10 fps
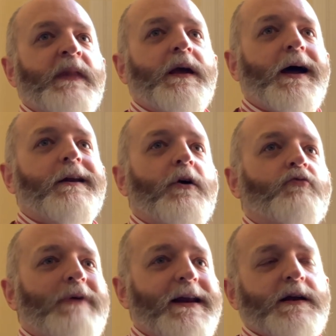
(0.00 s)
and are
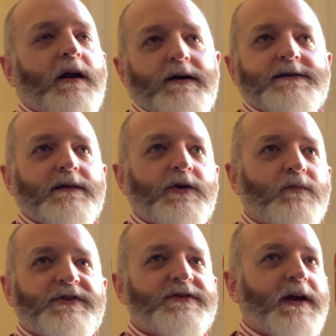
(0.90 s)
radicalizing
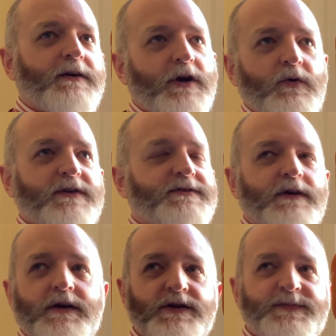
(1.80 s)
them to say, no, it's
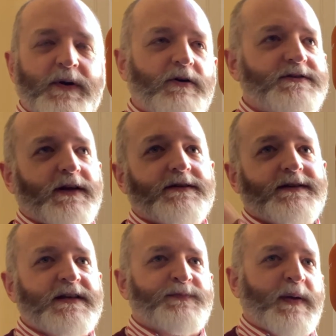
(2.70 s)
a conspiracy, it's
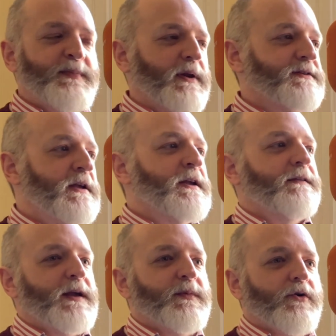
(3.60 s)
these people, it's
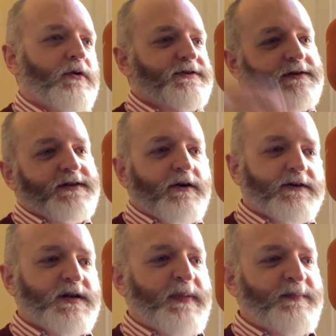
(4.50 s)
the immigrants, it's the
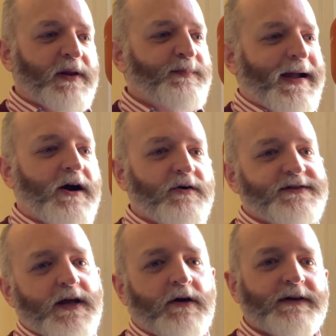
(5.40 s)
nasty people in power, it's
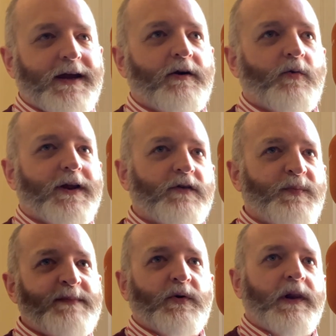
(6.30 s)
the uncaring whatever, the
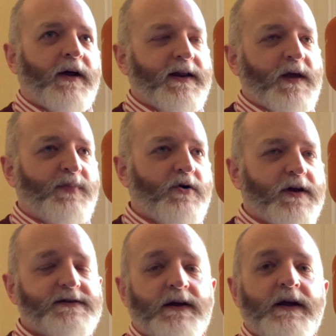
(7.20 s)
people who are lining their
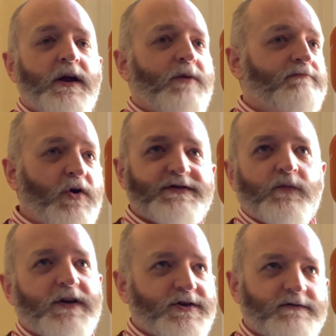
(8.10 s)
pockets, most of
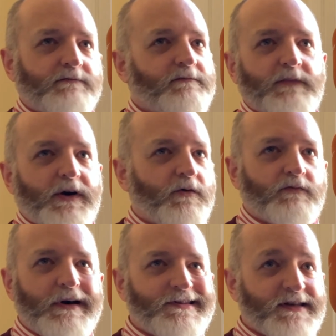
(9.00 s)
which isn't
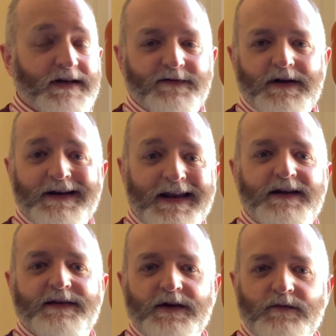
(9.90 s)
really significant in
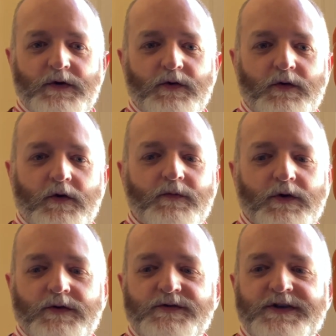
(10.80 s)
anything
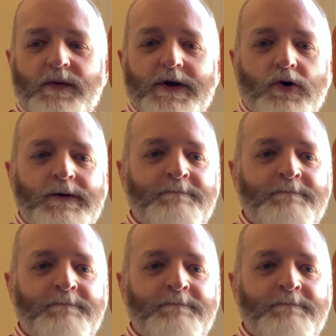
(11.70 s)
that's going on,